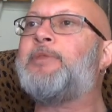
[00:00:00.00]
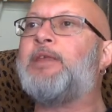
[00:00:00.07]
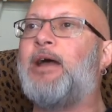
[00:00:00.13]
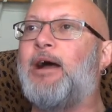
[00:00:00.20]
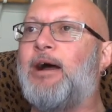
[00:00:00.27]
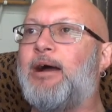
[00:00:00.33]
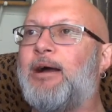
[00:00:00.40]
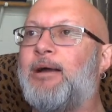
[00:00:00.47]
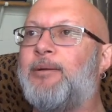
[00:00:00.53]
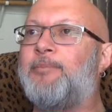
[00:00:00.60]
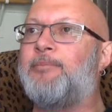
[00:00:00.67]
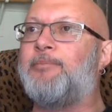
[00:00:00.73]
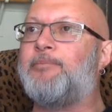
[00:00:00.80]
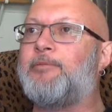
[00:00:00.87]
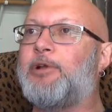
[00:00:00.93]

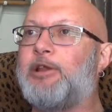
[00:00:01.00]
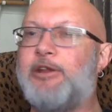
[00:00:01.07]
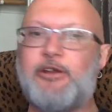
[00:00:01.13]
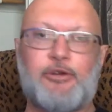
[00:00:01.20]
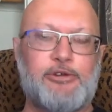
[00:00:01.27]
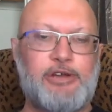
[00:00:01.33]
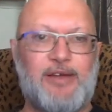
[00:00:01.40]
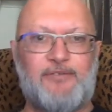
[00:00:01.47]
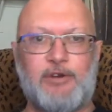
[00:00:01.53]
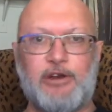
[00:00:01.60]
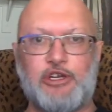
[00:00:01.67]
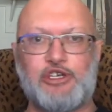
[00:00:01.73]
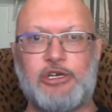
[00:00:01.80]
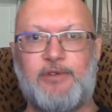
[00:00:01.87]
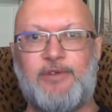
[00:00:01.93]
Clinical
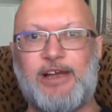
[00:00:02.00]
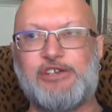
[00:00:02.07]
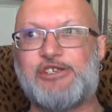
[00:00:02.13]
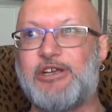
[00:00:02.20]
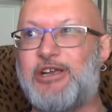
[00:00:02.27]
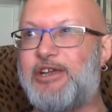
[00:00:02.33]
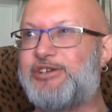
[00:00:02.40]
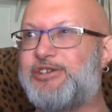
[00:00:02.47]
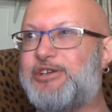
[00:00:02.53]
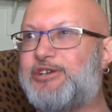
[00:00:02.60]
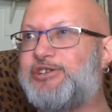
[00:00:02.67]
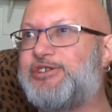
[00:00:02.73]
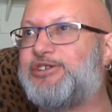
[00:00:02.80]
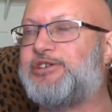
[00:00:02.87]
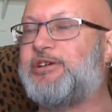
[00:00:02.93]
definition of
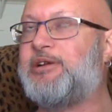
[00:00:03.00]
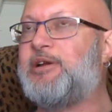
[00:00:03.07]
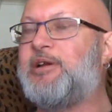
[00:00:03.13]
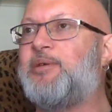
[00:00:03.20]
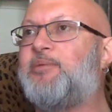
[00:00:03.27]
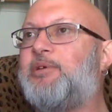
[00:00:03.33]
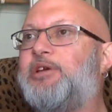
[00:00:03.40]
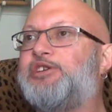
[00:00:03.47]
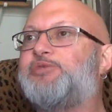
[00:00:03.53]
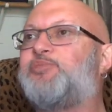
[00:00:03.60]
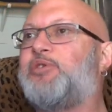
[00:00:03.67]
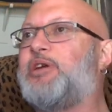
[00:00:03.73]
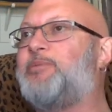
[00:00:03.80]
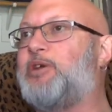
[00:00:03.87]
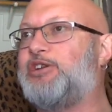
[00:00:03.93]
exegesis is
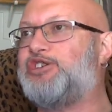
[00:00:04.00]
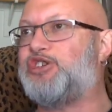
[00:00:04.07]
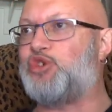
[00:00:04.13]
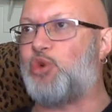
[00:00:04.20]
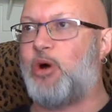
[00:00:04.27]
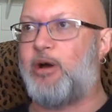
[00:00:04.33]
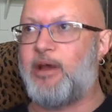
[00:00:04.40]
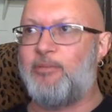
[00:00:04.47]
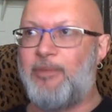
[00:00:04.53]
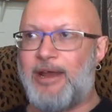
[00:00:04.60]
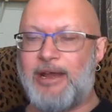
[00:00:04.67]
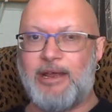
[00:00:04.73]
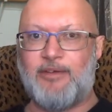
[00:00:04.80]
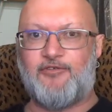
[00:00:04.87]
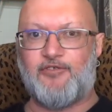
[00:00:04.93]
pretty much drawing
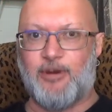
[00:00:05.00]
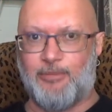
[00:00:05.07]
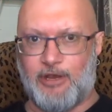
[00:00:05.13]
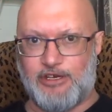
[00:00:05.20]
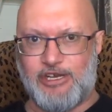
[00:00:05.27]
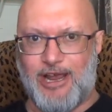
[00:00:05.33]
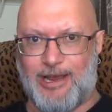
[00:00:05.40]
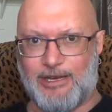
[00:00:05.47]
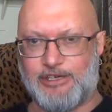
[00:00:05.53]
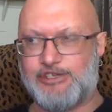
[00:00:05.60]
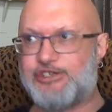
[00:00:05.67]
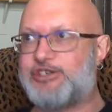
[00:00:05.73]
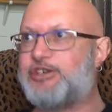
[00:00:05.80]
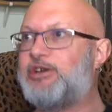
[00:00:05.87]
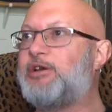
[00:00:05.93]
meaning from the
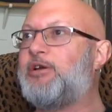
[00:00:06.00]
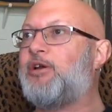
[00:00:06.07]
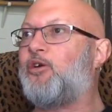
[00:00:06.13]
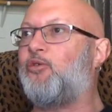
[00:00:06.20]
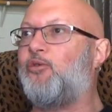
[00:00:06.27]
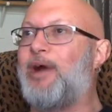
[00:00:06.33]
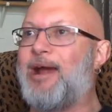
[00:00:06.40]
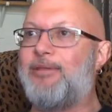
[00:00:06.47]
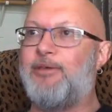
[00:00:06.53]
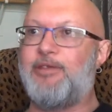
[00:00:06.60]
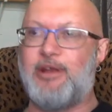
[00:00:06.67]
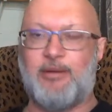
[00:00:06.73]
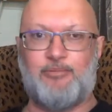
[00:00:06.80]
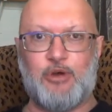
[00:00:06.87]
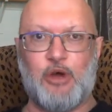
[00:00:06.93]
text rather
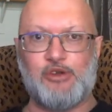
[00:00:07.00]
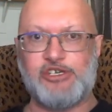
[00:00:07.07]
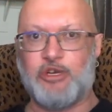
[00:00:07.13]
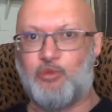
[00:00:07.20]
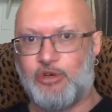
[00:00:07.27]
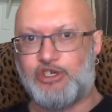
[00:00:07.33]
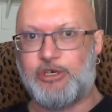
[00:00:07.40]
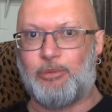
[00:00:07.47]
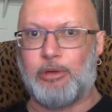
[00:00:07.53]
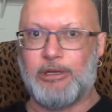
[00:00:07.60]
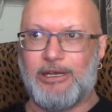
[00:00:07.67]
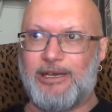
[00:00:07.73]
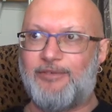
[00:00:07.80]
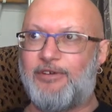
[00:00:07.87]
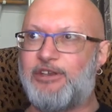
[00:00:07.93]
than imposing what you
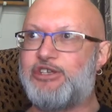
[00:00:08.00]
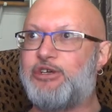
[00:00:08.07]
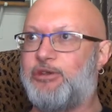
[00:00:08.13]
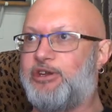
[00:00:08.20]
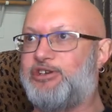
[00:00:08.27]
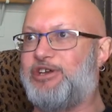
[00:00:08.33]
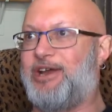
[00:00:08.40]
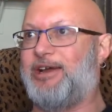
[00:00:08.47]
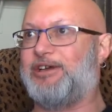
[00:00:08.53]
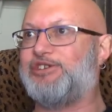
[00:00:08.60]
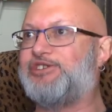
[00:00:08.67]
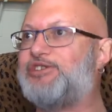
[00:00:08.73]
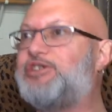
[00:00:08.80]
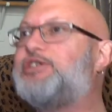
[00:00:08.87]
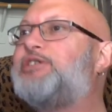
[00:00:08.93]
believe into the
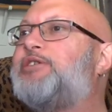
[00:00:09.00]
text.